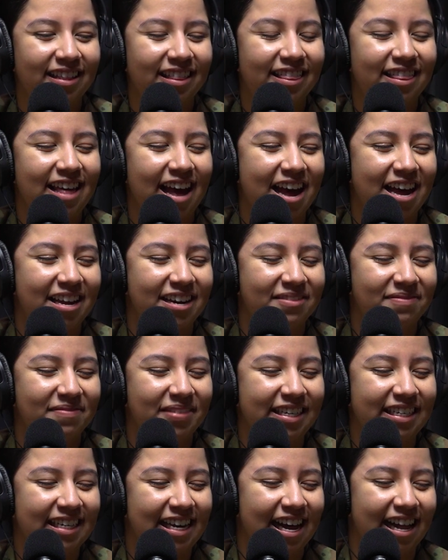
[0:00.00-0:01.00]
that
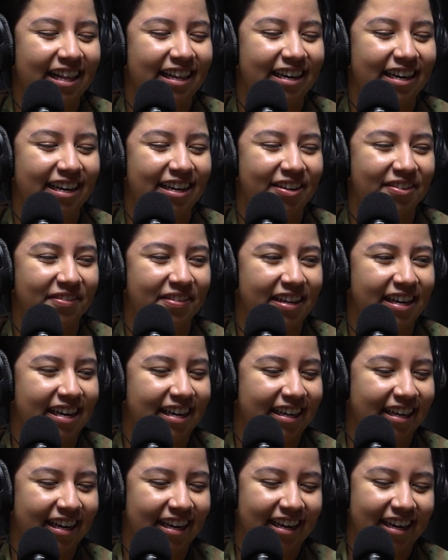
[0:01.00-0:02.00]
mentality of
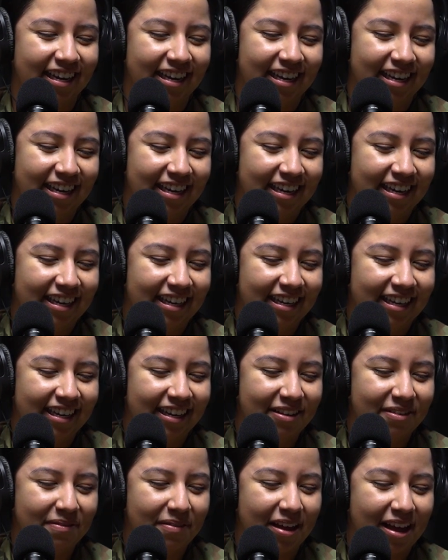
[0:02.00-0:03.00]
like,
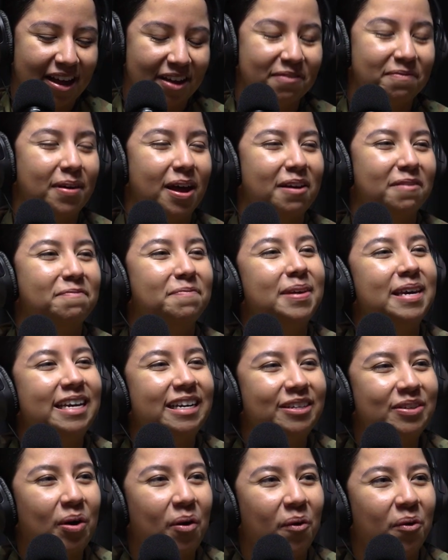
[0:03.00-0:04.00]
of
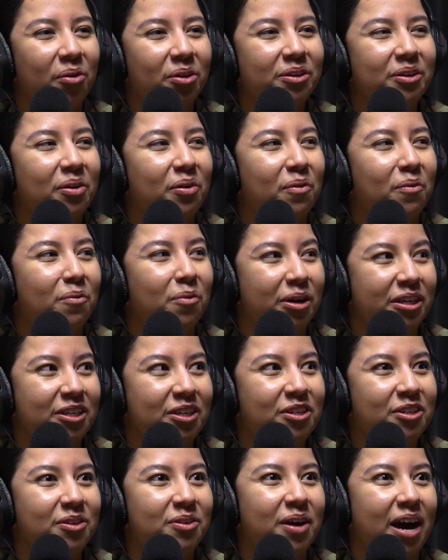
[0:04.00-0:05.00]
being told what
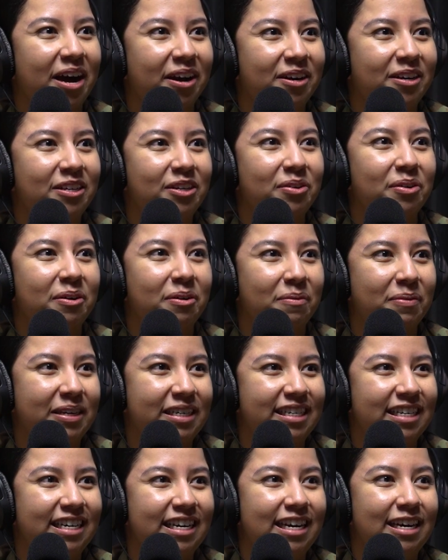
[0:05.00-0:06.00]
to do, how to do it, when
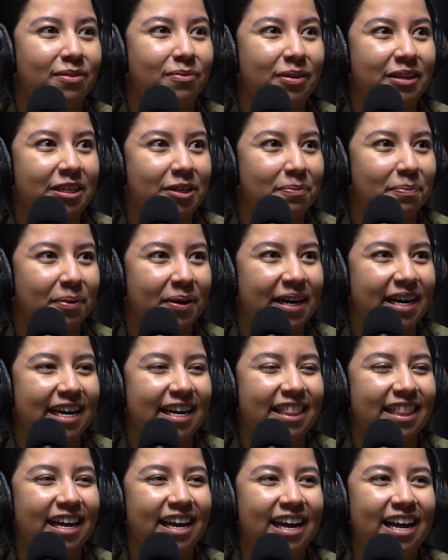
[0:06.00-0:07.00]
to eat, when to
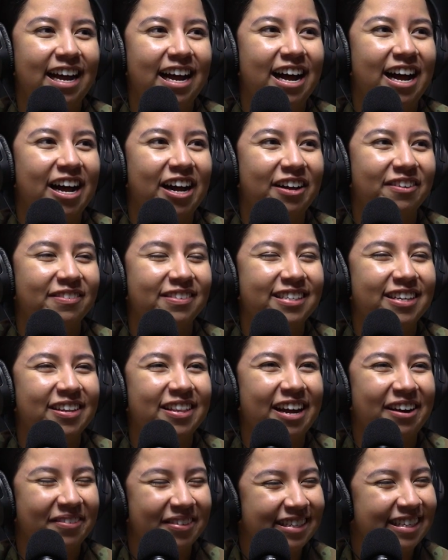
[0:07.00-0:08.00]
breathe. So
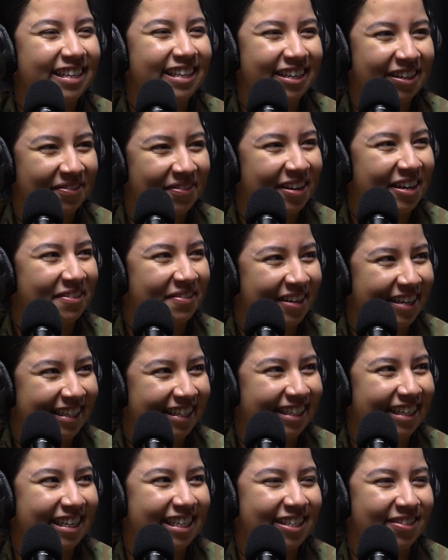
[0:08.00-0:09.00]
that was a little bit of an
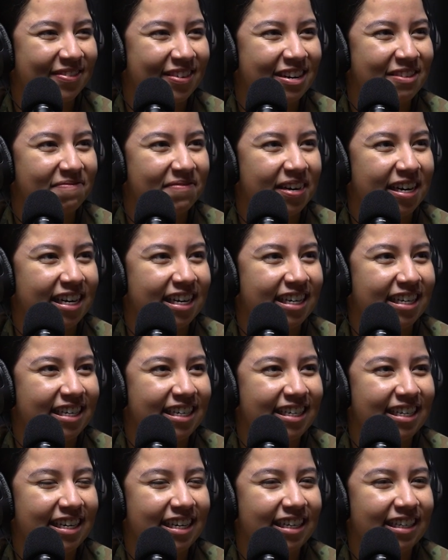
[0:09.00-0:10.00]
adjustment,
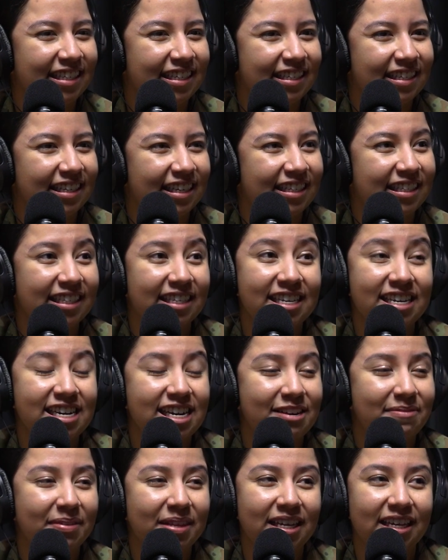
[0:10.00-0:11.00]
but it's the
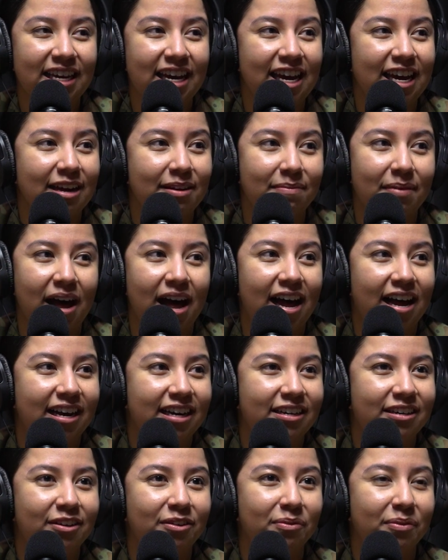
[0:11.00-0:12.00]
name of the game.
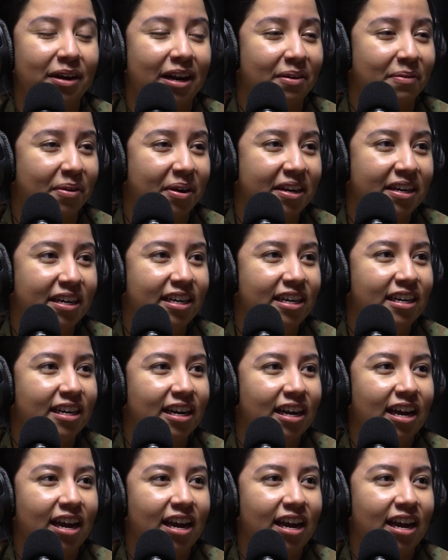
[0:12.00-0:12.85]
I knew what I wanted,